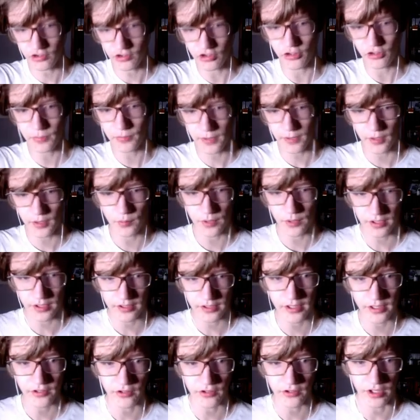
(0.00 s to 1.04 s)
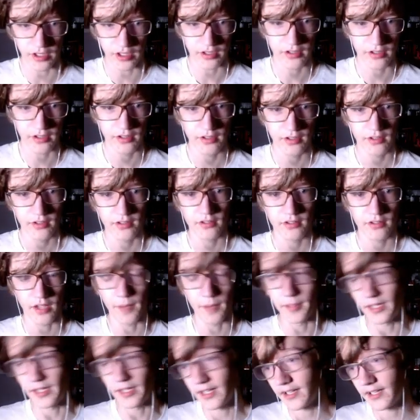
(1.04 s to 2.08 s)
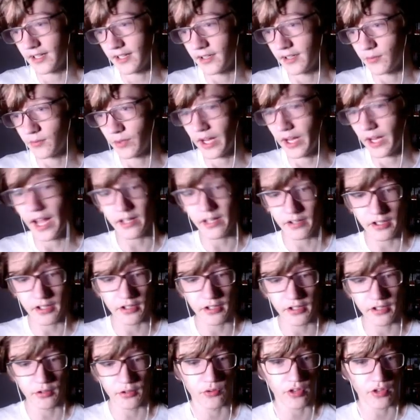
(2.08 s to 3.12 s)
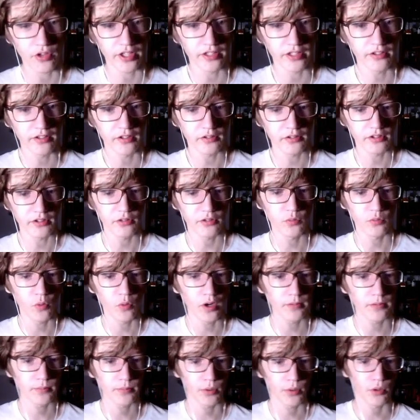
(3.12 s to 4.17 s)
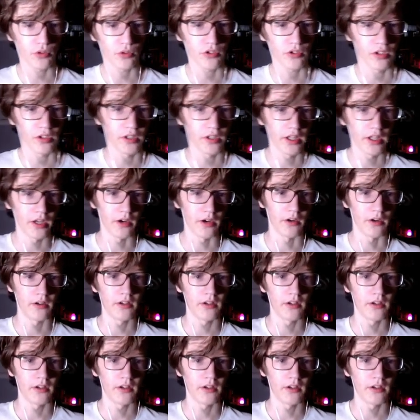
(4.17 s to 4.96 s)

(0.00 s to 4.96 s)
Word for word: she's being realistic. I mean, in, in reality, there's like literally one person there.